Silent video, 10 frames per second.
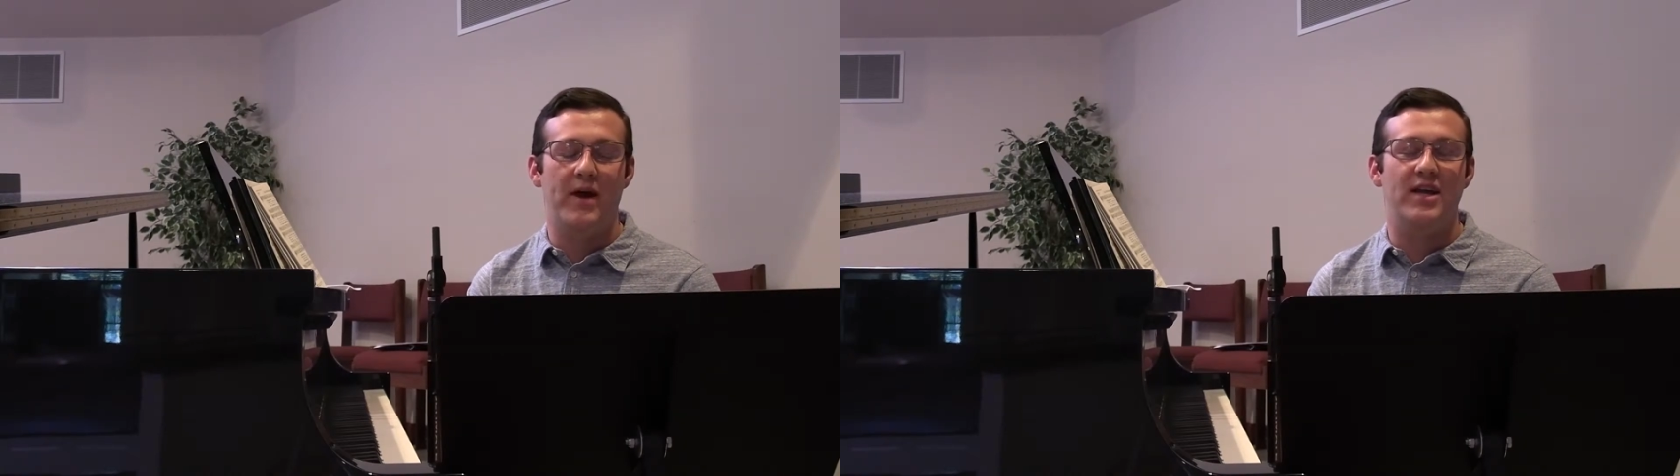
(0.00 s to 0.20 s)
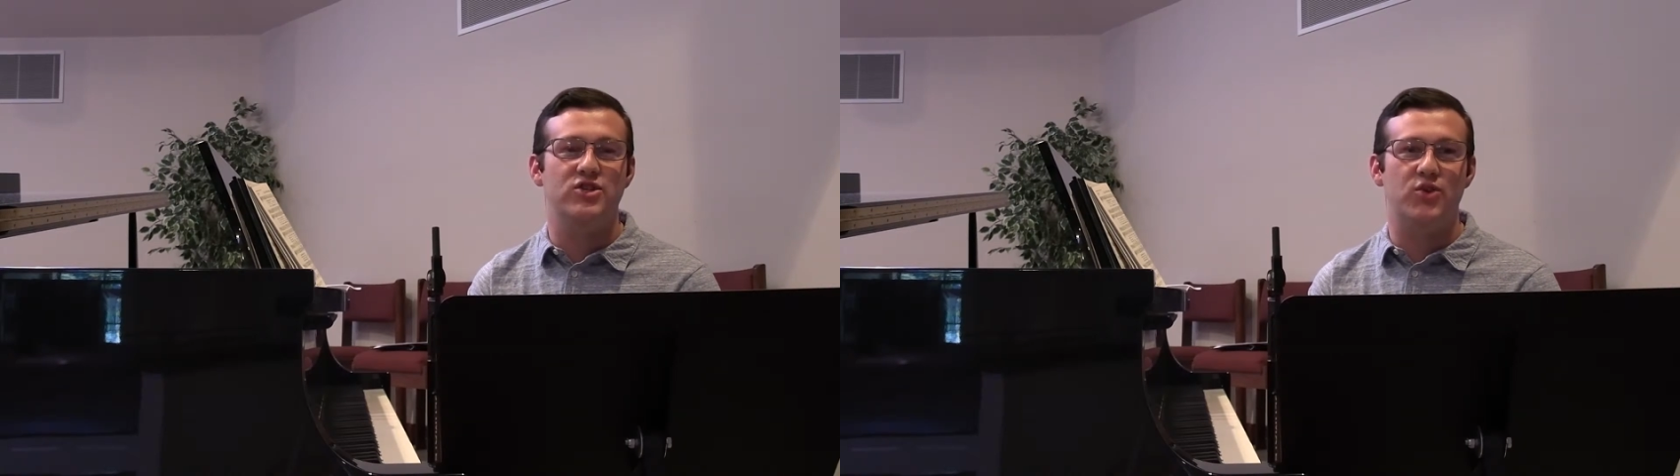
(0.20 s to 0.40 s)

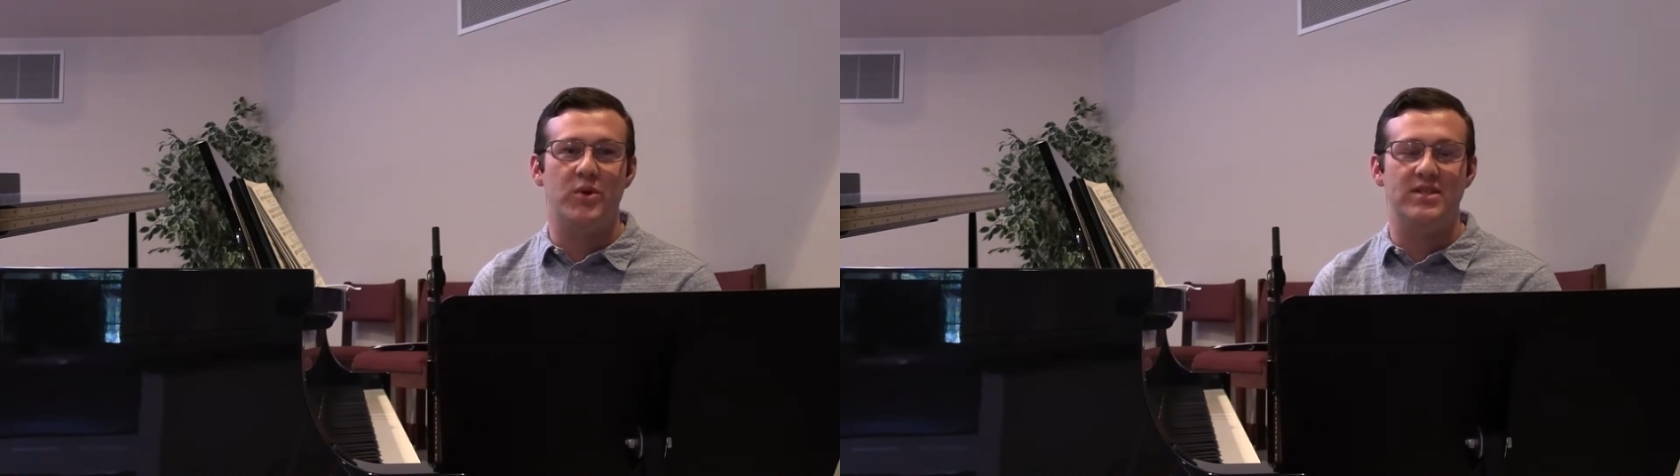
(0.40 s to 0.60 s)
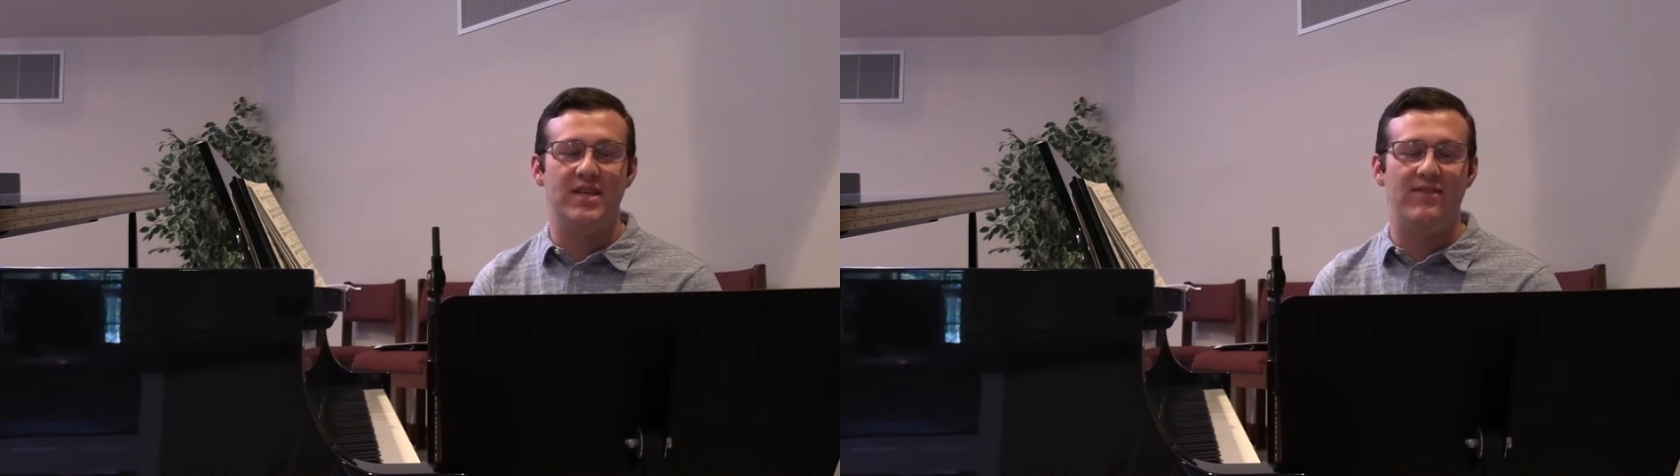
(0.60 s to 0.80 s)
page
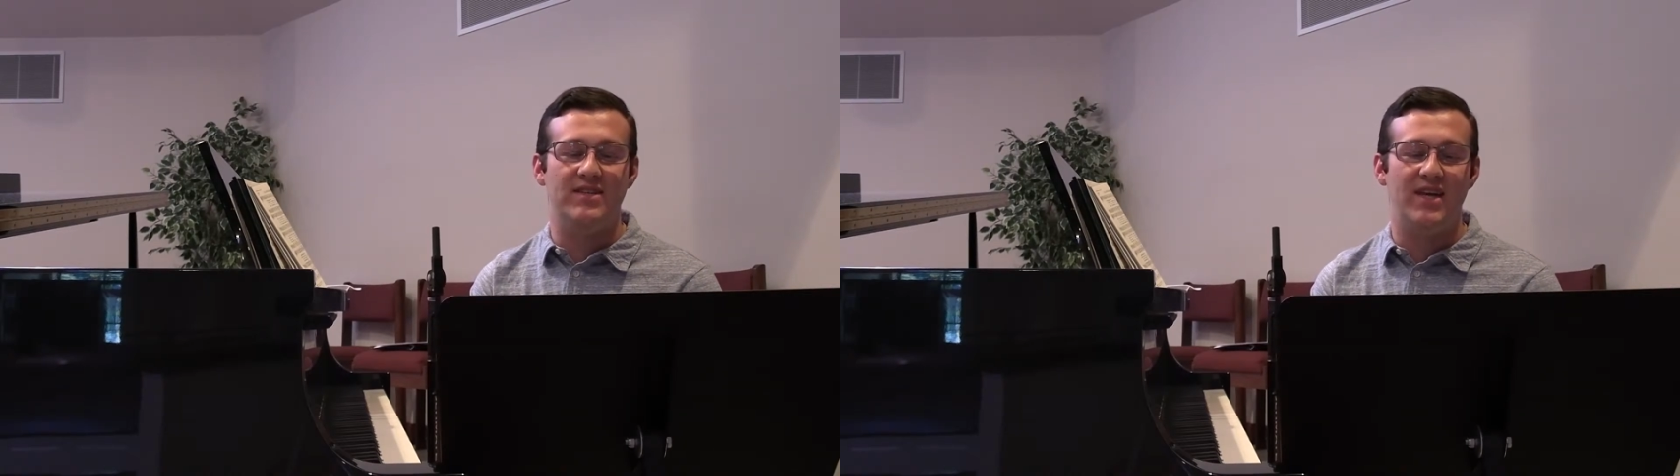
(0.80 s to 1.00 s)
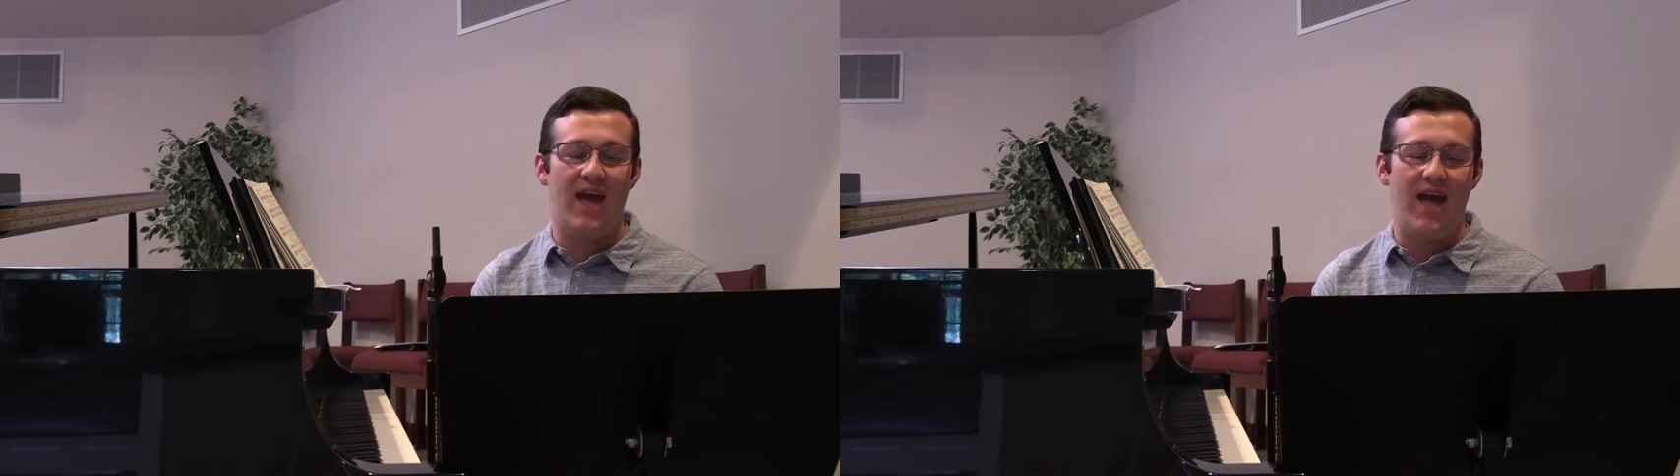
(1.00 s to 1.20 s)

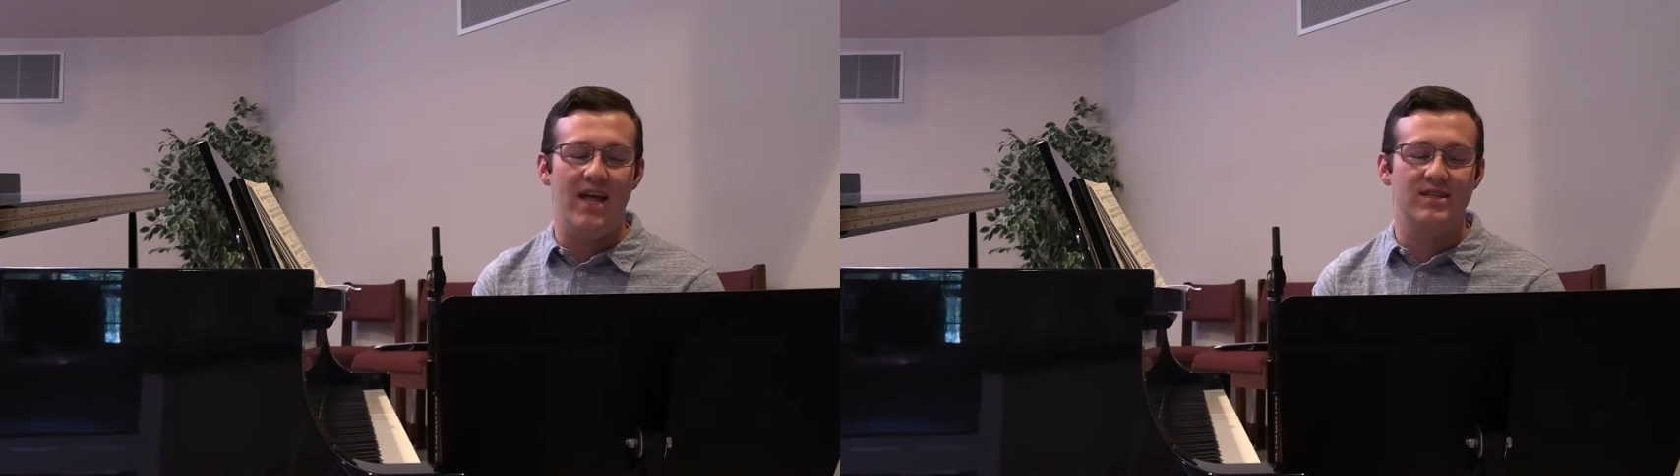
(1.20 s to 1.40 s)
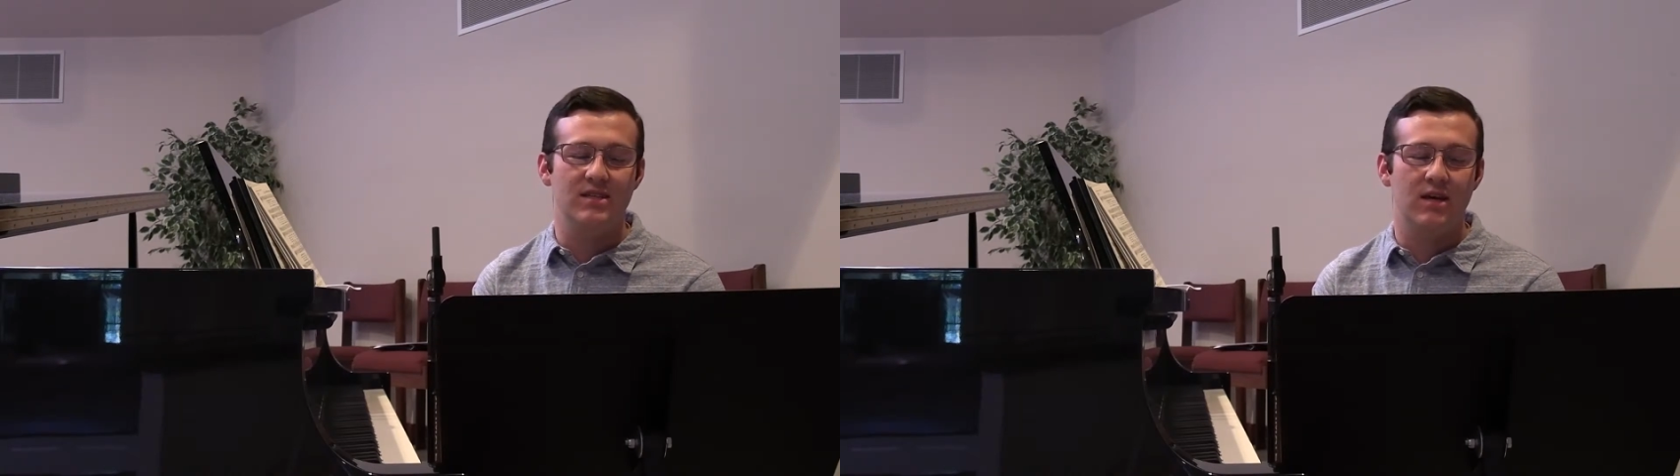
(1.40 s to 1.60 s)

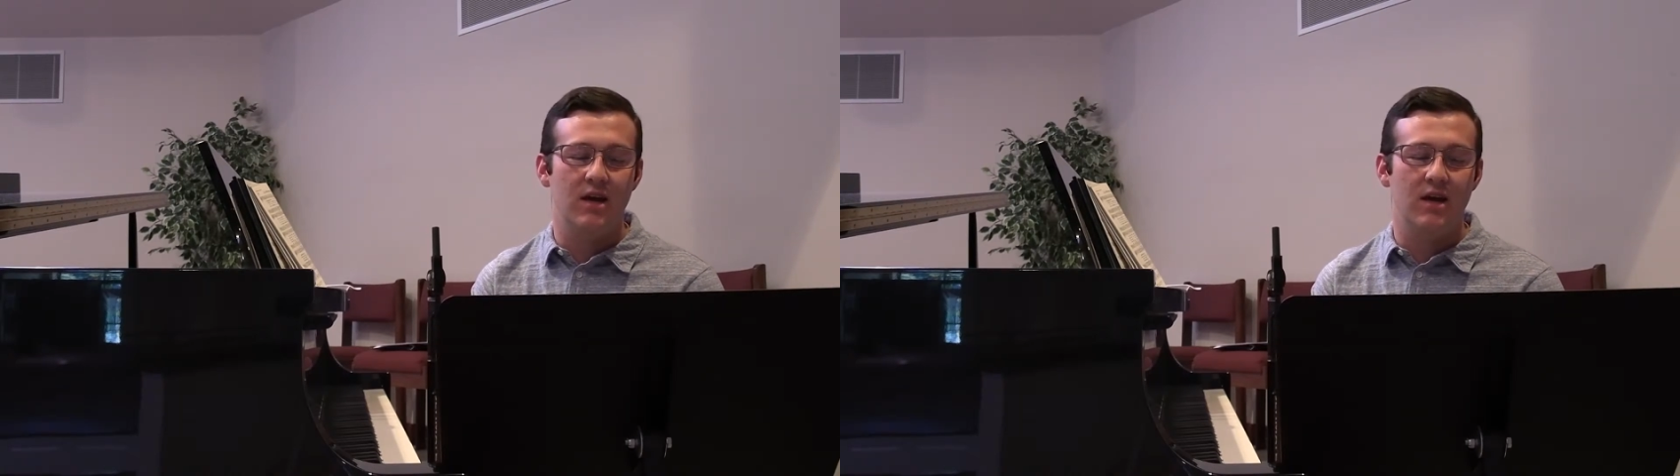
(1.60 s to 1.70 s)
378.